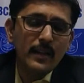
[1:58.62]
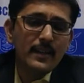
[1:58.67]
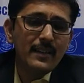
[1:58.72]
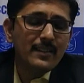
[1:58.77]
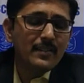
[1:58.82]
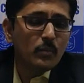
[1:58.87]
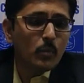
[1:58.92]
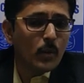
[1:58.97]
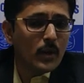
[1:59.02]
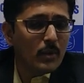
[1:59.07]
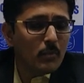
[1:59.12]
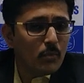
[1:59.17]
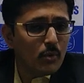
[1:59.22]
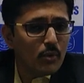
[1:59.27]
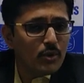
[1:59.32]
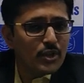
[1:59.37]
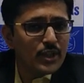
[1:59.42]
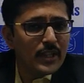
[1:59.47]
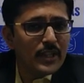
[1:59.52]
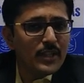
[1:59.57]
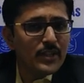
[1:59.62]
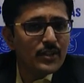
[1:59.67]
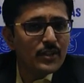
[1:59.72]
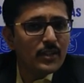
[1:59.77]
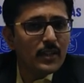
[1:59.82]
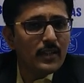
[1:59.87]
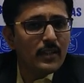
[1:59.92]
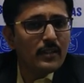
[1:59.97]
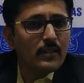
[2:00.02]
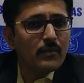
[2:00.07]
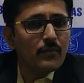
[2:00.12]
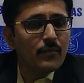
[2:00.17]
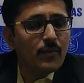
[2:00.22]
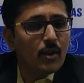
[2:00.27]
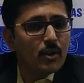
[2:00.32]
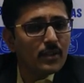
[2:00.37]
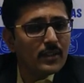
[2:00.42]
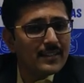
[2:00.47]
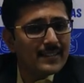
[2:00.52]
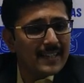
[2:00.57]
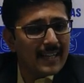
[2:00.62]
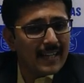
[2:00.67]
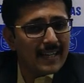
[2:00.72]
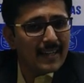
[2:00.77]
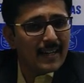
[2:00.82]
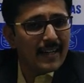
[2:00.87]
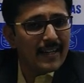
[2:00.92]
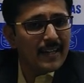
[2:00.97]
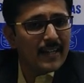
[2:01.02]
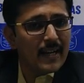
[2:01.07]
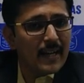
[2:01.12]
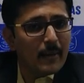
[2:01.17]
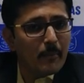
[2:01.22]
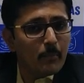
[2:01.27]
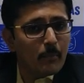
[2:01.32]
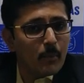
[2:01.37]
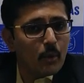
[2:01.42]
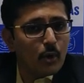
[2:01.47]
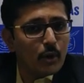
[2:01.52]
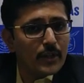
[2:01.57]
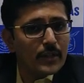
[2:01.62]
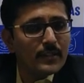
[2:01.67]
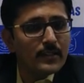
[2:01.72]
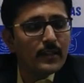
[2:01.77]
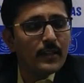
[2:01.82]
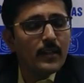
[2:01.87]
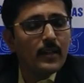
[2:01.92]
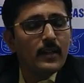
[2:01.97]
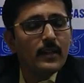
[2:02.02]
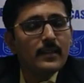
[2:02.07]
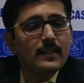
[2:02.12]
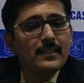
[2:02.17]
There is one more change for the salaried employees.